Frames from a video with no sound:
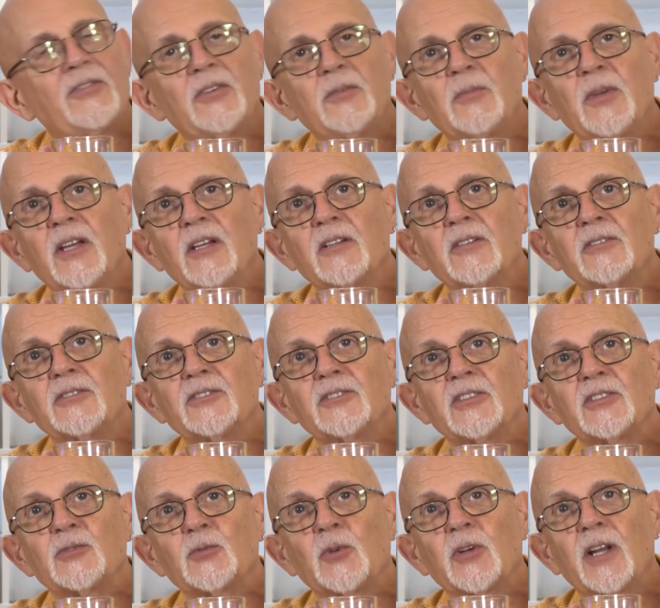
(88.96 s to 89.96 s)
maker is
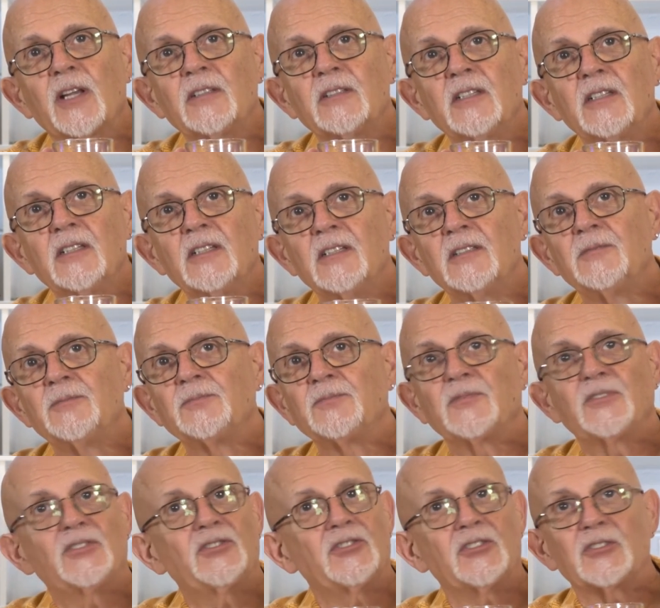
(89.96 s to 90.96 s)
just what I need.
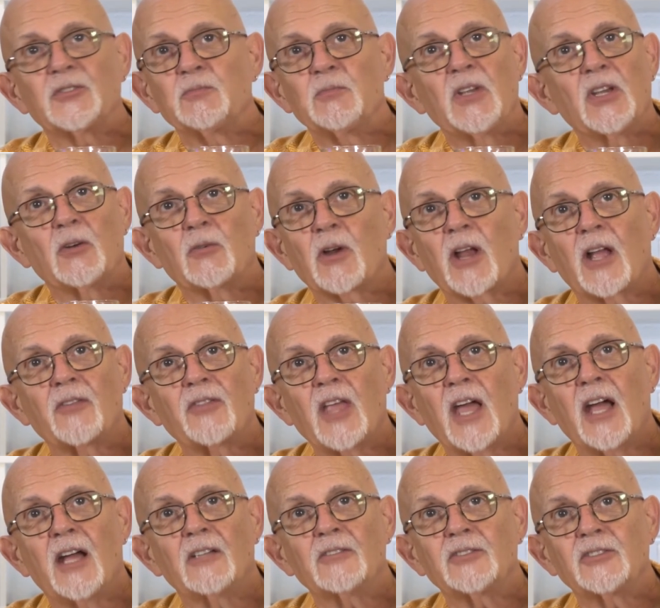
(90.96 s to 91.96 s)
It's just me around the
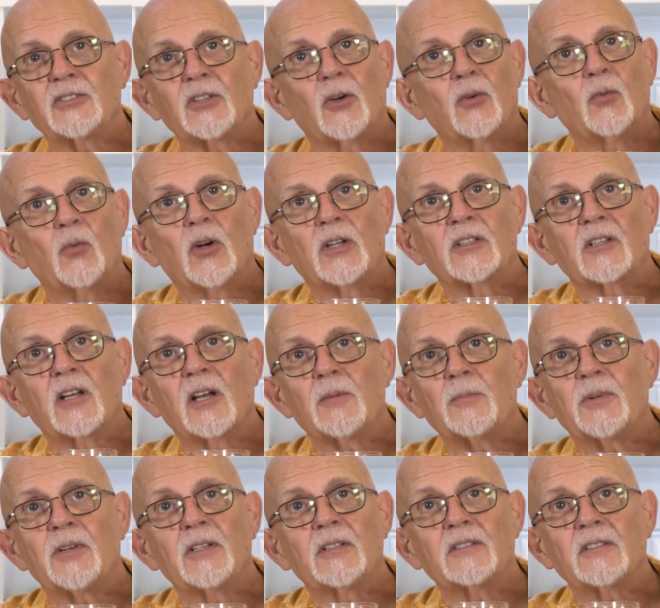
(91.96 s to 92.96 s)
house, so one cup
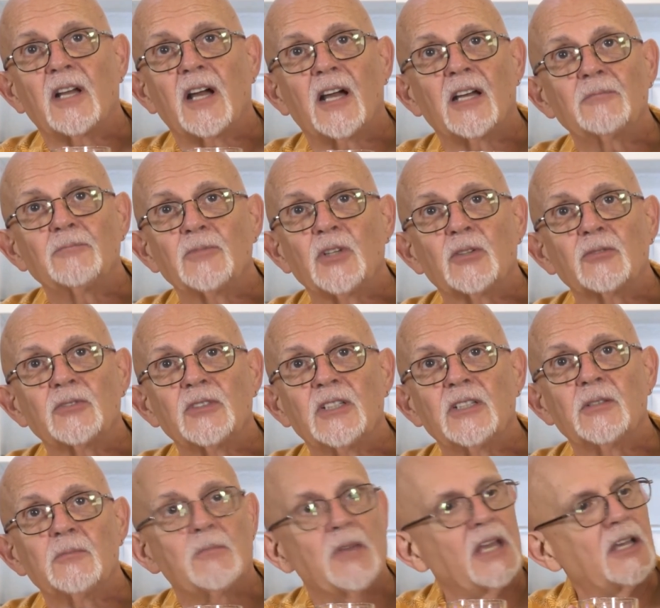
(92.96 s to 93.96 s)
at a time, don't
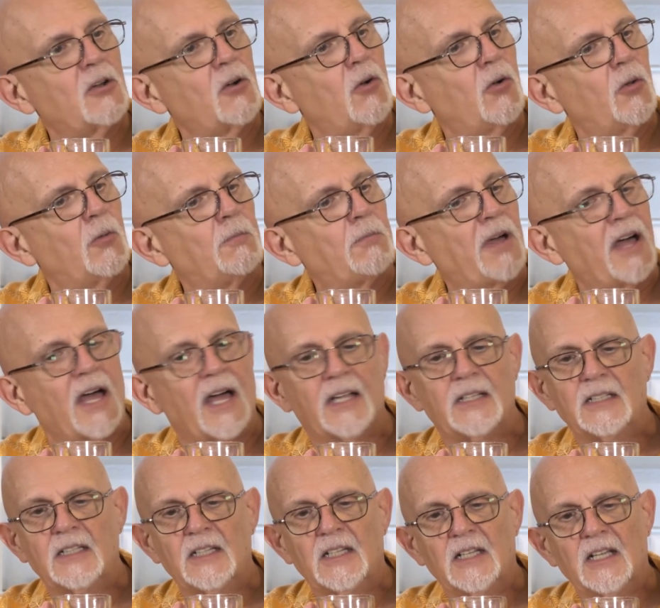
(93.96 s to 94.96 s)
need to make a whole
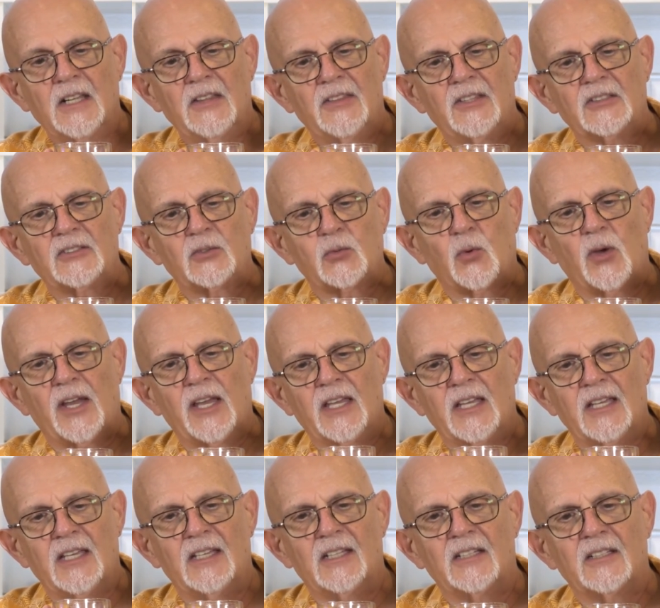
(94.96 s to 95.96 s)
pot. This way
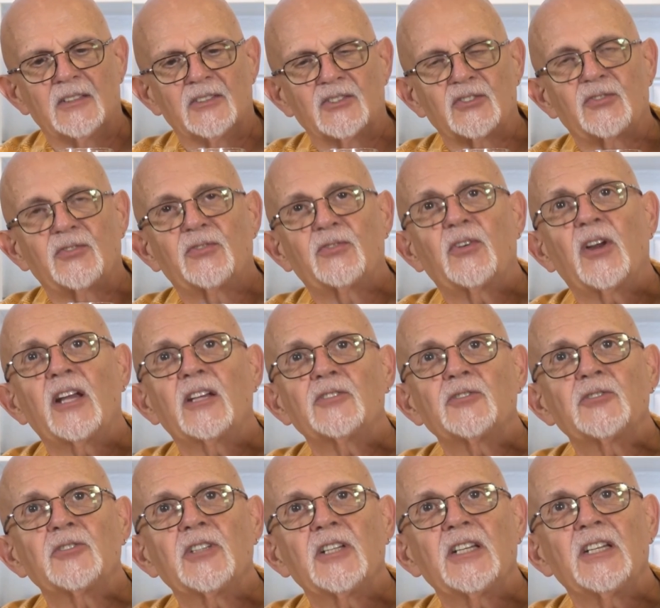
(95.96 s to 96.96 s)
it is
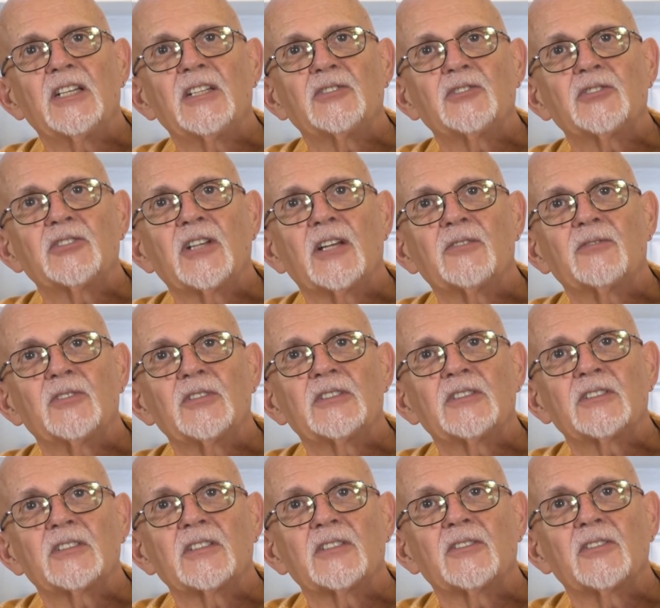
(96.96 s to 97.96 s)
fresh, each and every
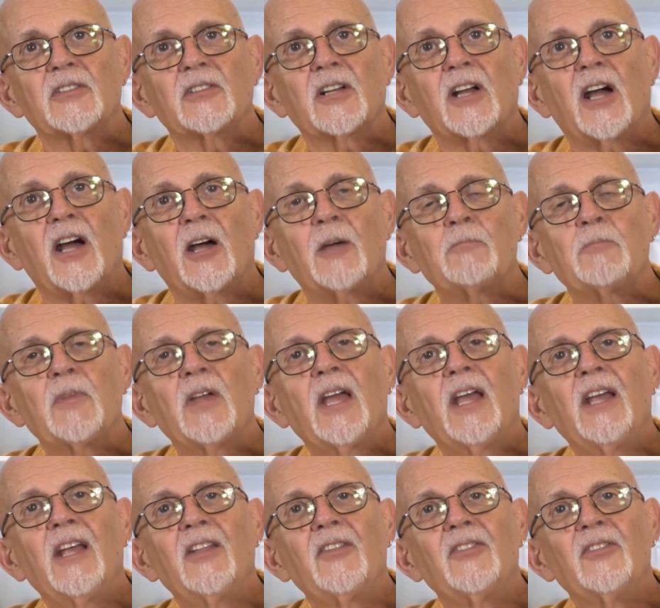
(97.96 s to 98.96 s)
single cup.
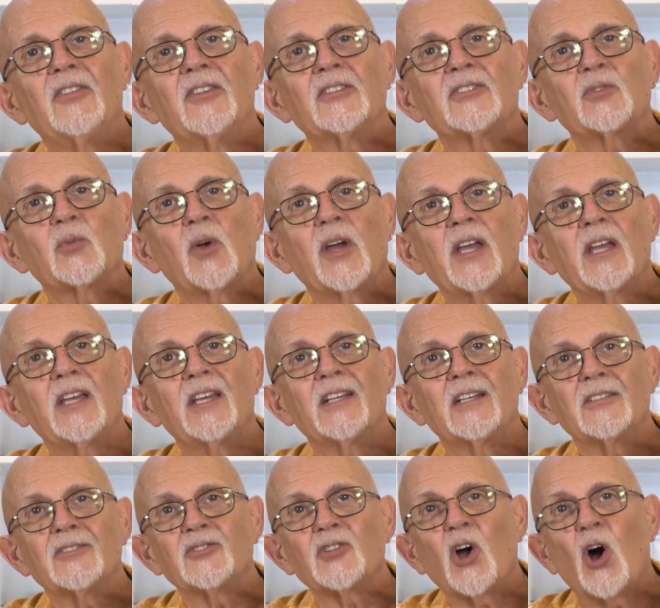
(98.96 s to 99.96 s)
This way it
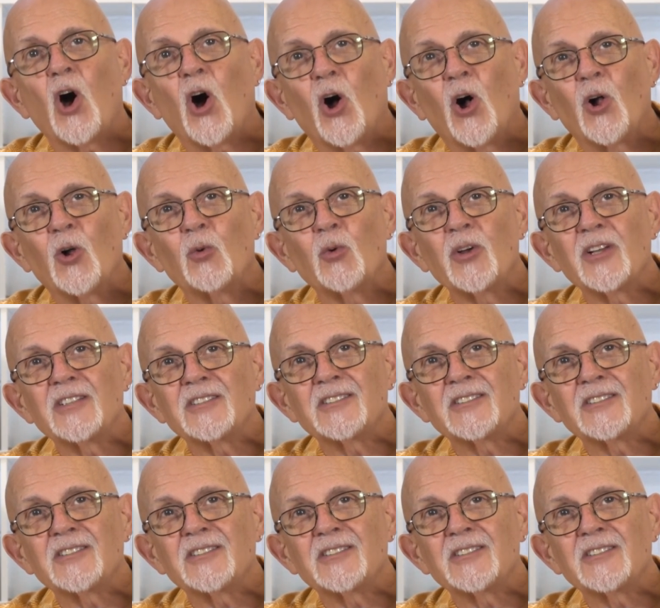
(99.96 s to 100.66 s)
is always